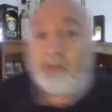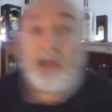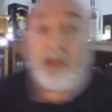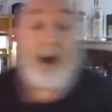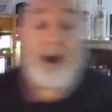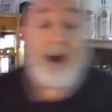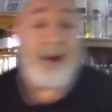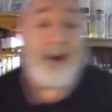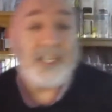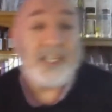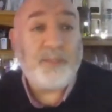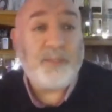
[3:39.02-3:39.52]
that
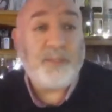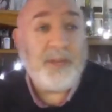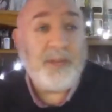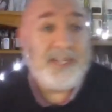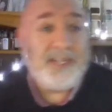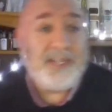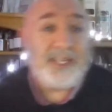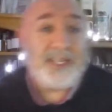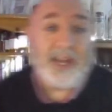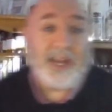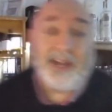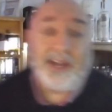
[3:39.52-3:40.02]
asked
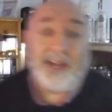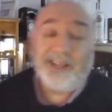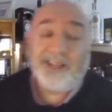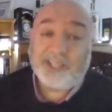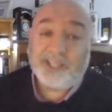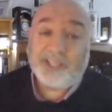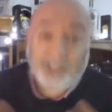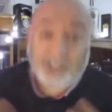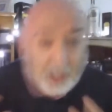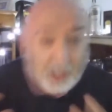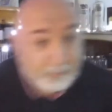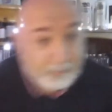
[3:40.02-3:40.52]
me to
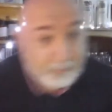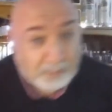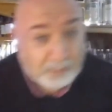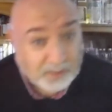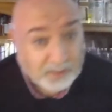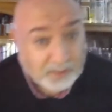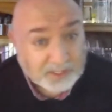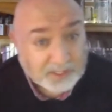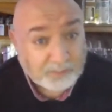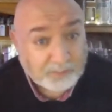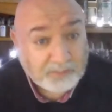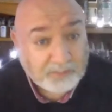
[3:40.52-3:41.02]

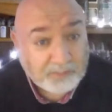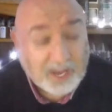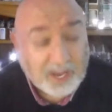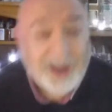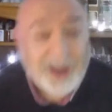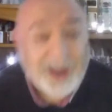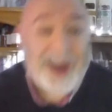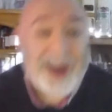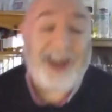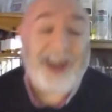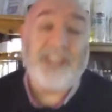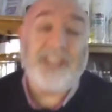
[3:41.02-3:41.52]
sample some
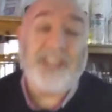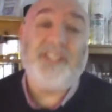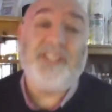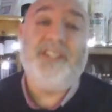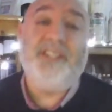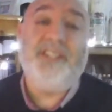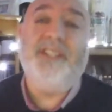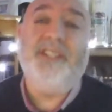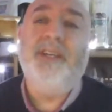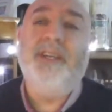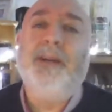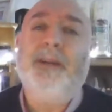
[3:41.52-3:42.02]

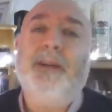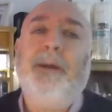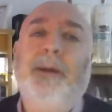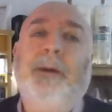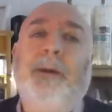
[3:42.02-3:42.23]
casks